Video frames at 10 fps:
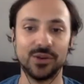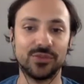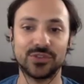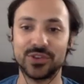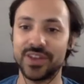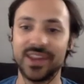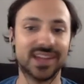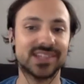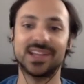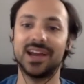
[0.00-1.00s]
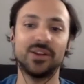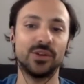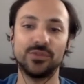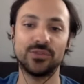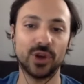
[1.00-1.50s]
for the next, I don't
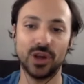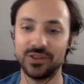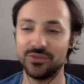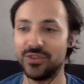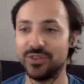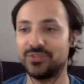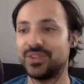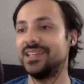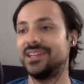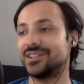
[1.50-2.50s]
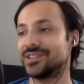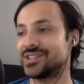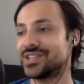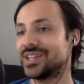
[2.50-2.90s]
know, call it 50 years.